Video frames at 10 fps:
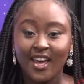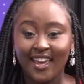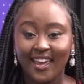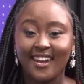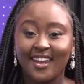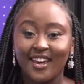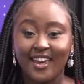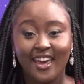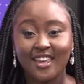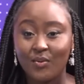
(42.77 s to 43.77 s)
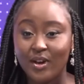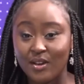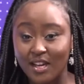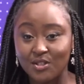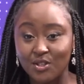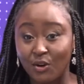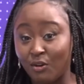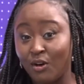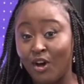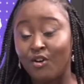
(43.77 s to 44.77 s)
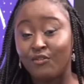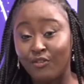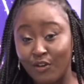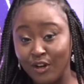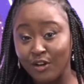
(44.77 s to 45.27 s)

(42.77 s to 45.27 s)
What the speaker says: in Kenya, where you get to know for